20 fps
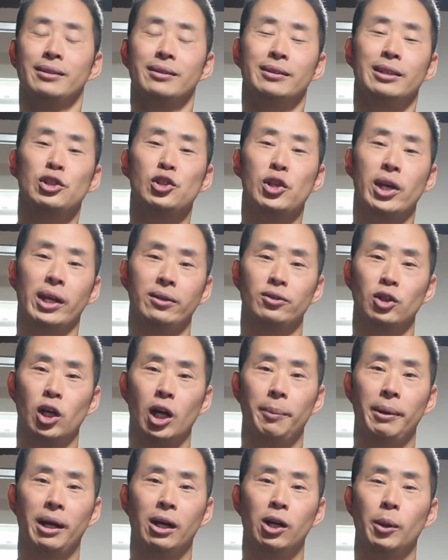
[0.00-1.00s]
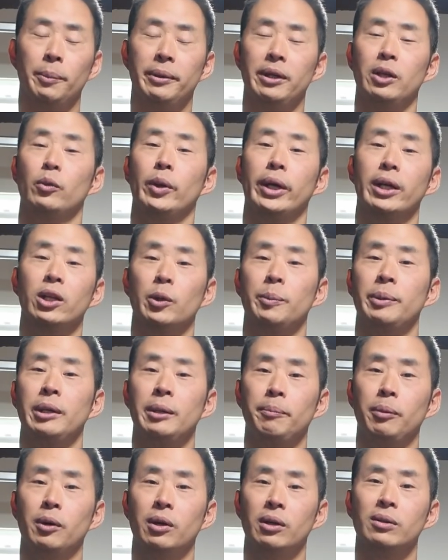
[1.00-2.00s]
This channel is all about helping regular
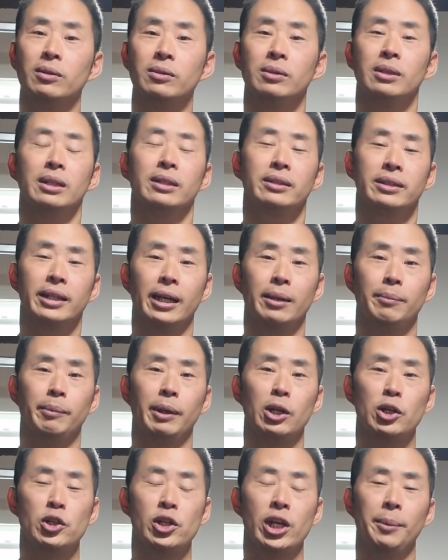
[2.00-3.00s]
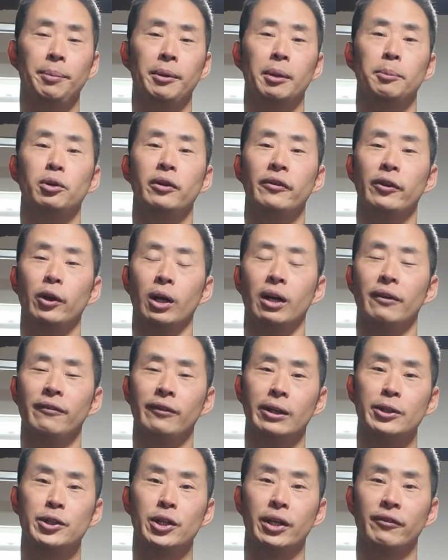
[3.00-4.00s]
people get in better shape and improve their health
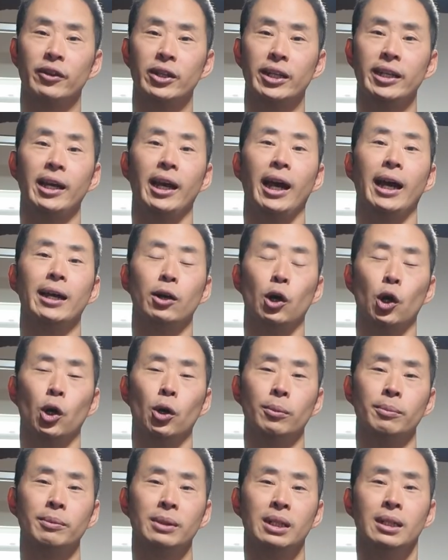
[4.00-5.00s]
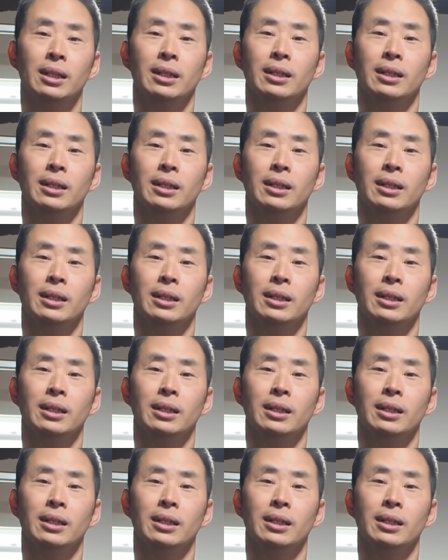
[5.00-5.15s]
and longevity at home.